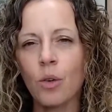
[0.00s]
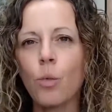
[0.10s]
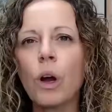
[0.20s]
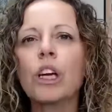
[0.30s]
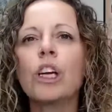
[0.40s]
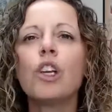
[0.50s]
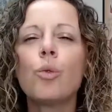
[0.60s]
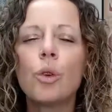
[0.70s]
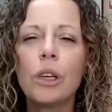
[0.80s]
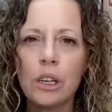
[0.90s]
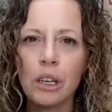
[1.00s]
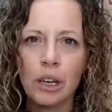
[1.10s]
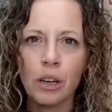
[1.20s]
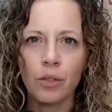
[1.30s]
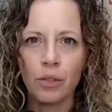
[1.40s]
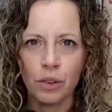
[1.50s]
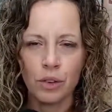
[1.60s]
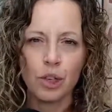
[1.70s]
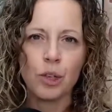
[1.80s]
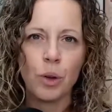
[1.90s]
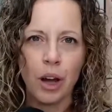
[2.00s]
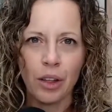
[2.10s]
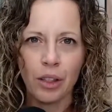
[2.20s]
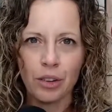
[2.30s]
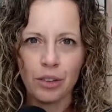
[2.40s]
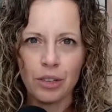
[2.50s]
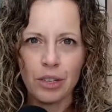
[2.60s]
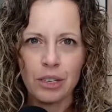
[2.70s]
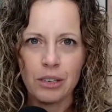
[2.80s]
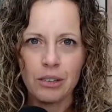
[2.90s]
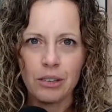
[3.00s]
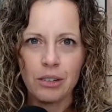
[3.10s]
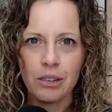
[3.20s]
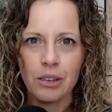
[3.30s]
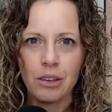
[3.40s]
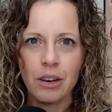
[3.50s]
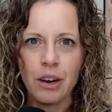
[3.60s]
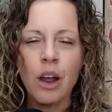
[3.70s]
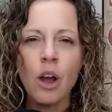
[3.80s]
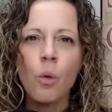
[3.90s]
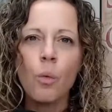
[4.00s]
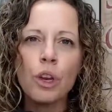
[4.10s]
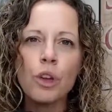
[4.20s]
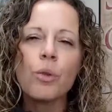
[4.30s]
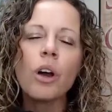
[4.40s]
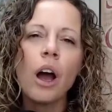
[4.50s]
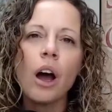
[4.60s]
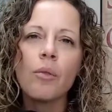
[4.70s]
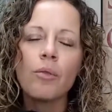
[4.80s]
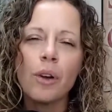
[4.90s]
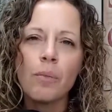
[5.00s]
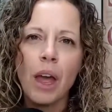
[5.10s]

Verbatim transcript: What can you give to others? When you come from